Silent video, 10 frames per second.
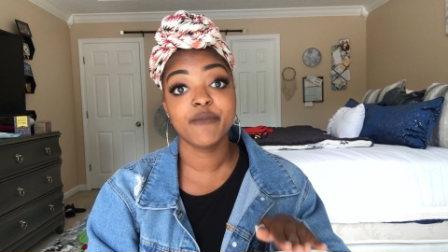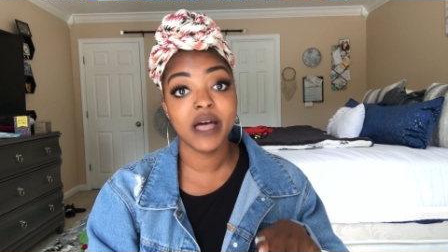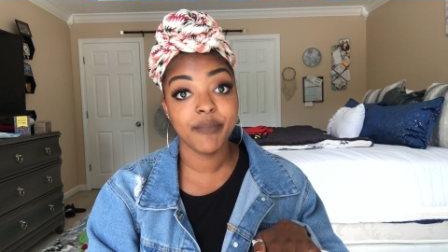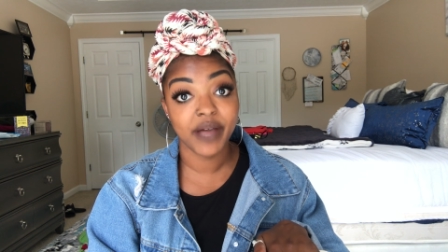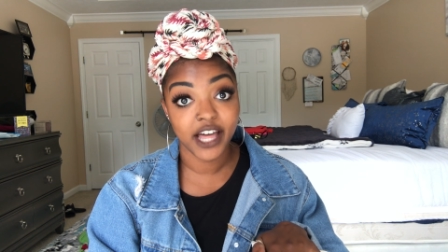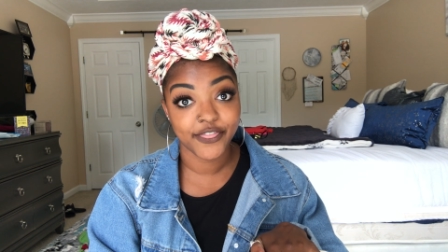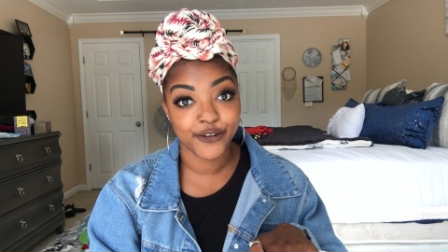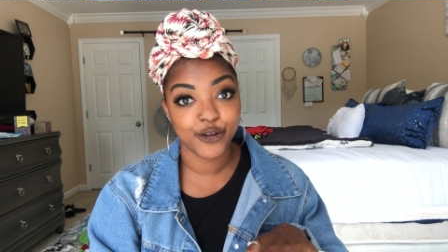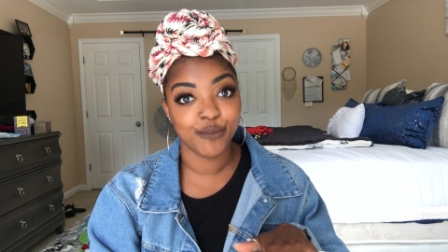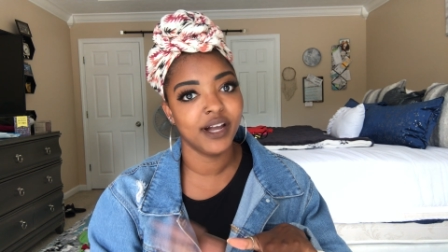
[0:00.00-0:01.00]
my
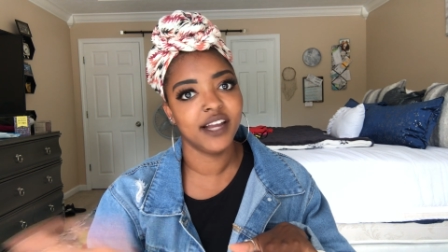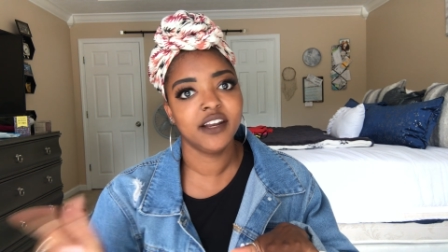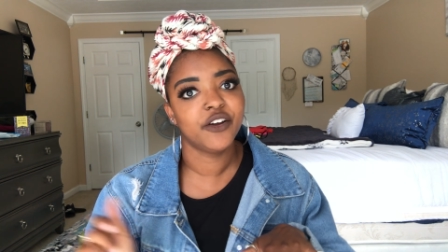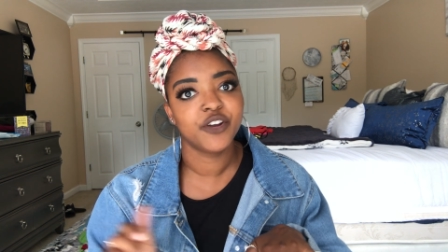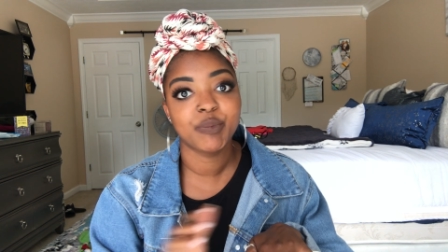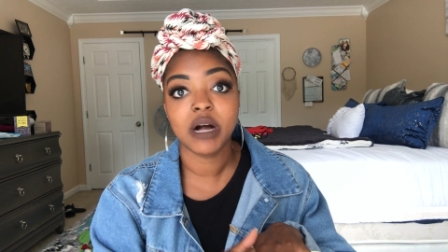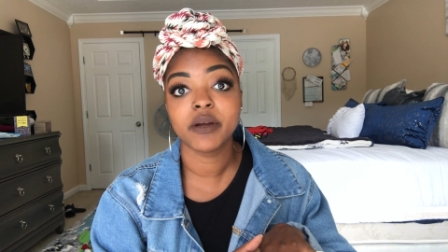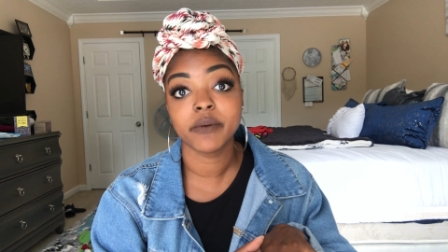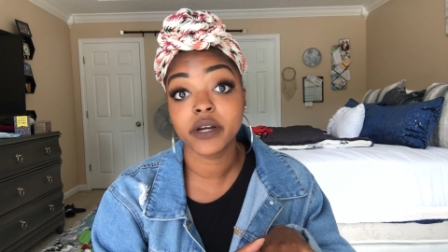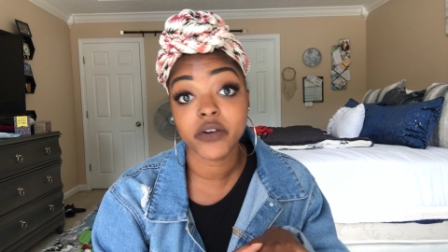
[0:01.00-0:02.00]
bathroom. I know you're
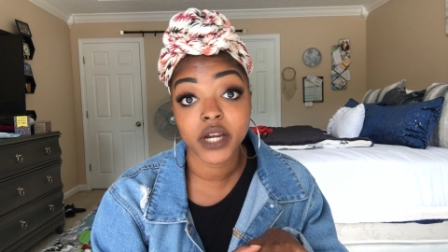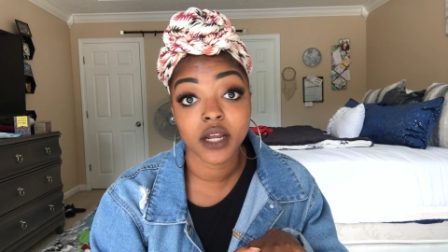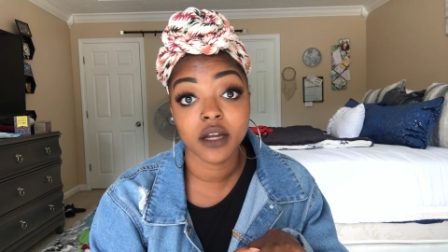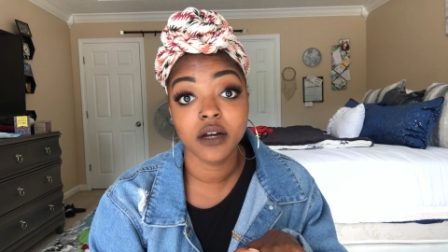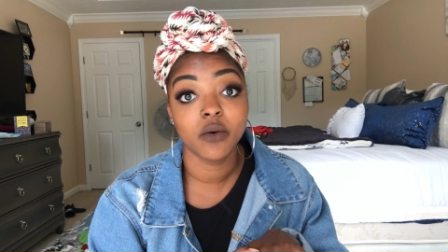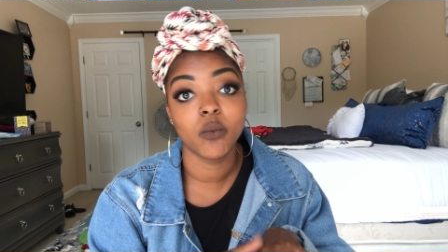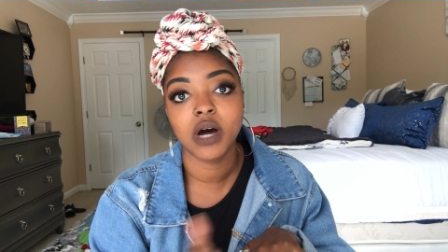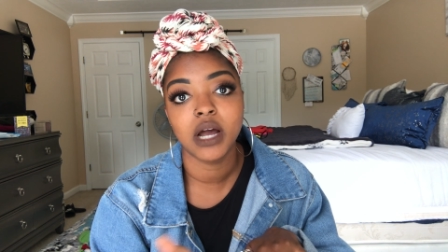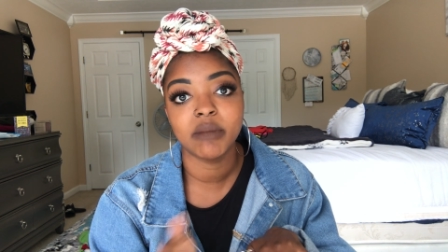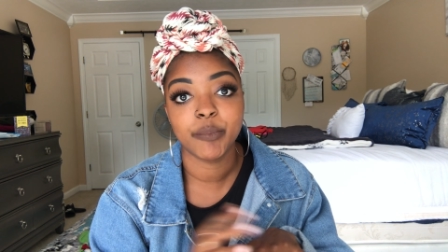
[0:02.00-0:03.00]
probably wondering
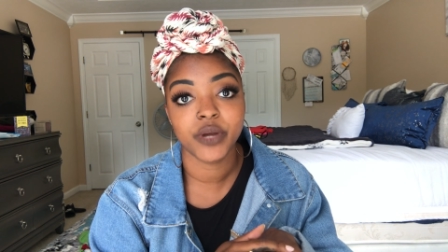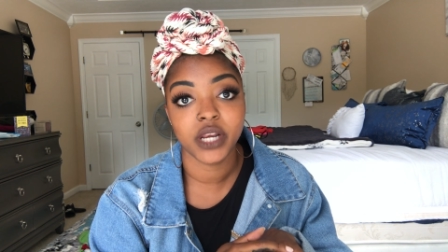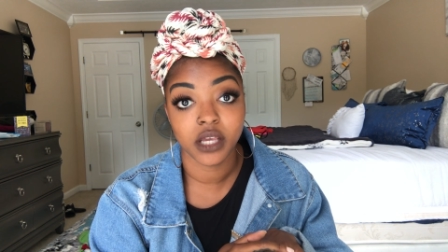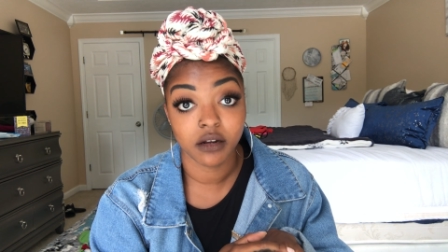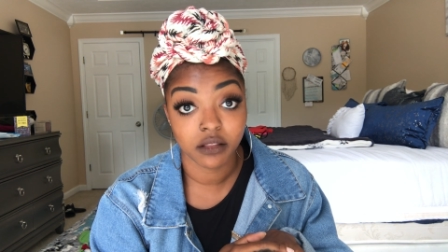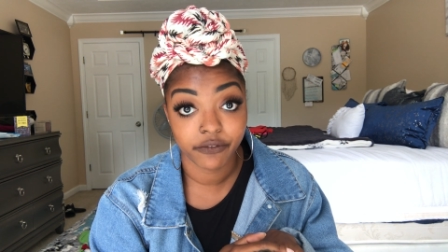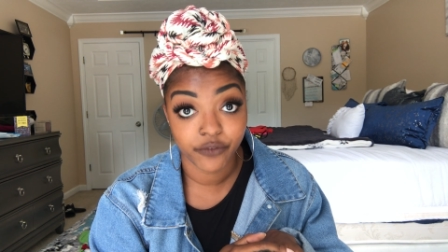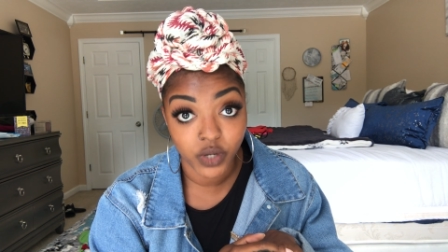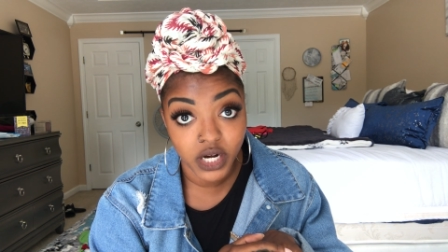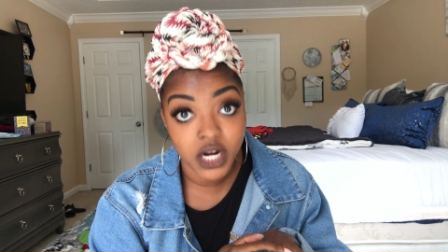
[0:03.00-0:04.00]
why am I putting it on the
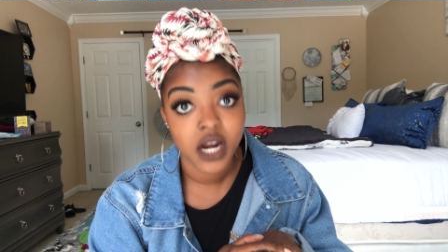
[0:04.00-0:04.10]
floor,